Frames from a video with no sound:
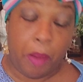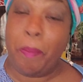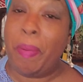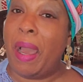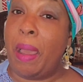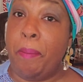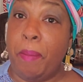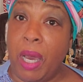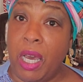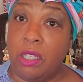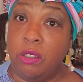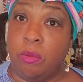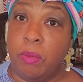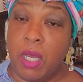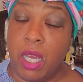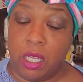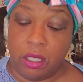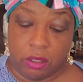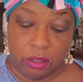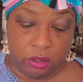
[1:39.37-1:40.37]
by Model
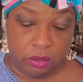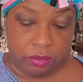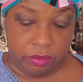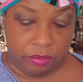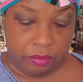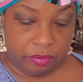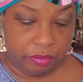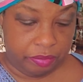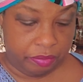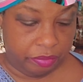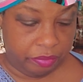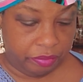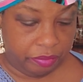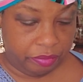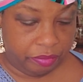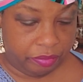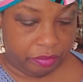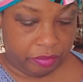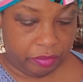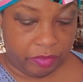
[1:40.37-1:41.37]
Model,
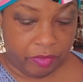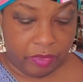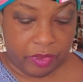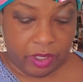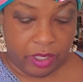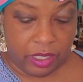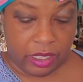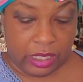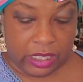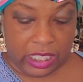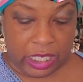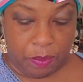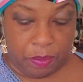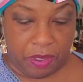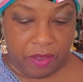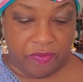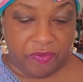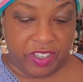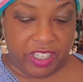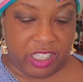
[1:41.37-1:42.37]
Deep
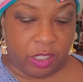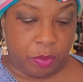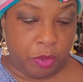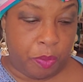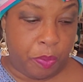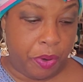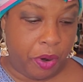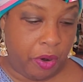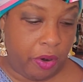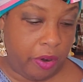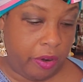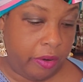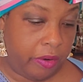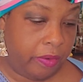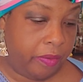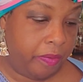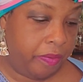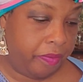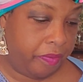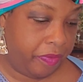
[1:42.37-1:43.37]
Invisible Part,
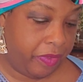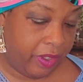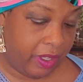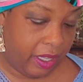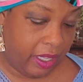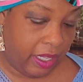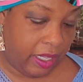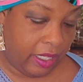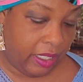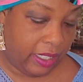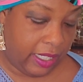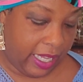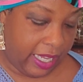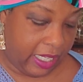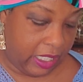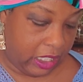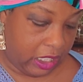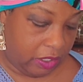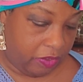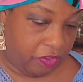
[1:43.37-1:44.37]

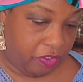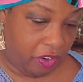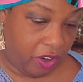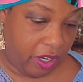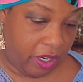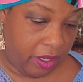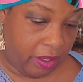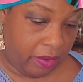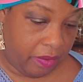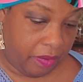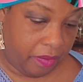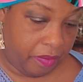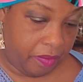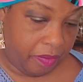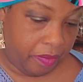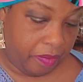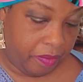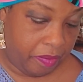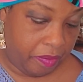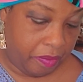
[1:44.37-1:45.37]
Lace Front,
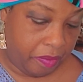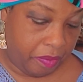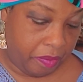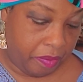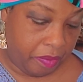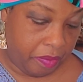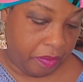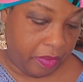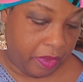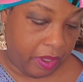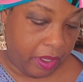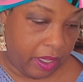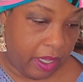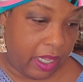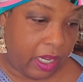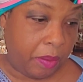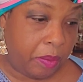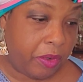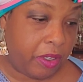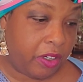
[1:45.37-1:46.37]

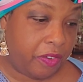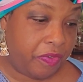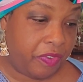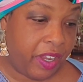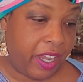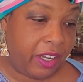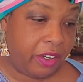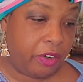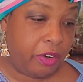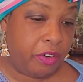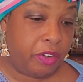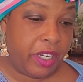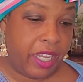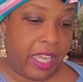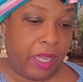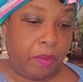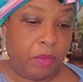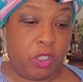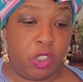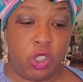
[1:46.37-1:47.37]
and I'm going to find her
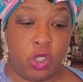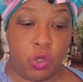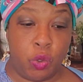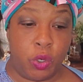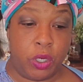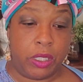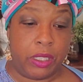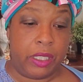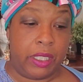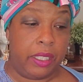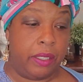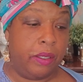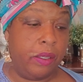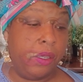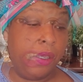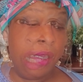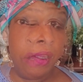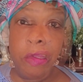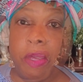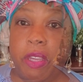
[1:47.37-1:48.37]
name shortly.
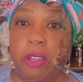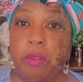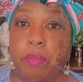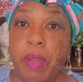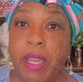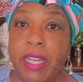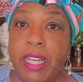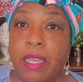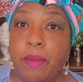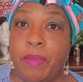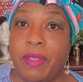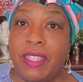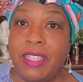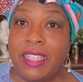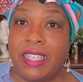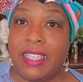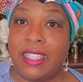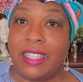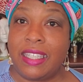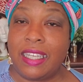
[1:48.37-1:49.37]
First time here, my name is oh.
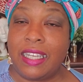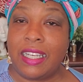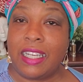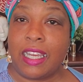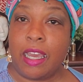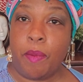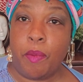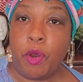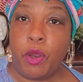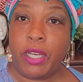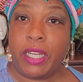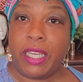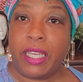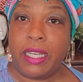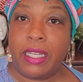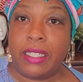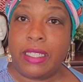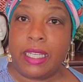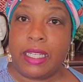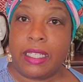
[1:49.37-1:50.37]
Lisa. Come on
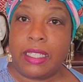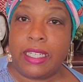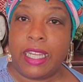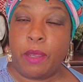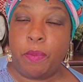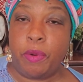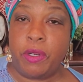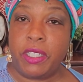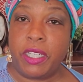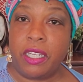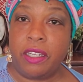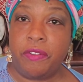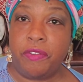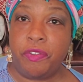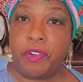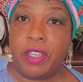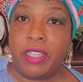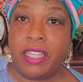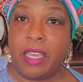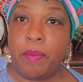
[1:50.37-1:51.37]
in, tell a neighbor, tell a
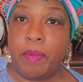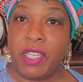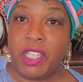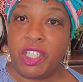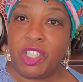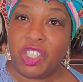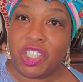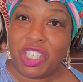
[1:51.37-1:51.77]
friend. That means